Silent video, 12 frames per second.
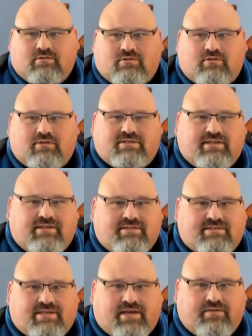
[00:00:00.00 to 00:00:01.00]
So it looks like
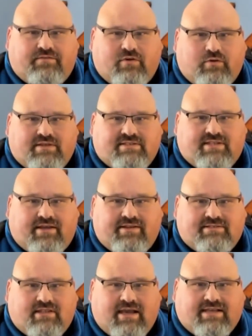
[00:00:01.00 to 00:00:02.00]
this is kind of focused on
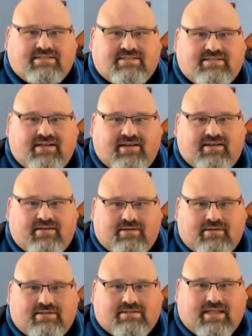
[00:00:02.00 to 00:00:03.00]
his last
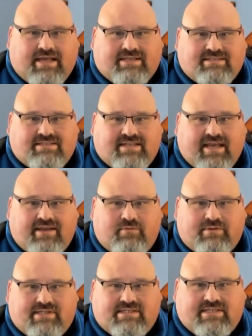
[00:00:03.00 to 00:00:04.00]

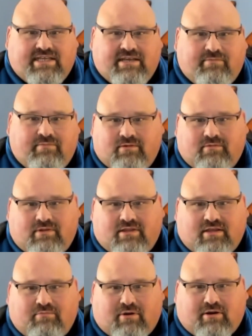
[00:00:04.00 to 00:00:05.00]
stand with the team,
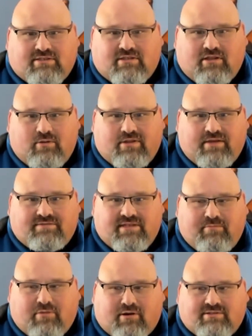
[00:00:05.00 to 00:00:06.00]
with
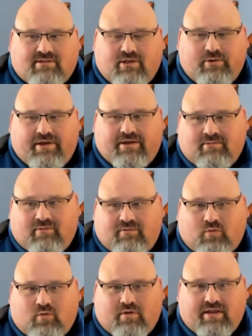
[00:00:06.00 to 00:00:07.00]
FC Barcelona,
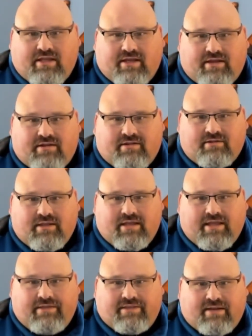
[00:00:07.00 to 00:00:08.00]
before he
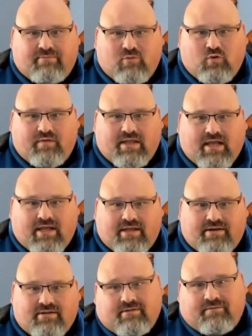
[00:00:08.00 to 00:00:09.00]
ended up moving
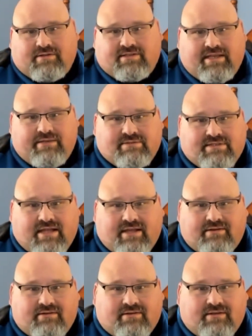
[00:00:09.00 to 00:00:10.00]
on. If the team's not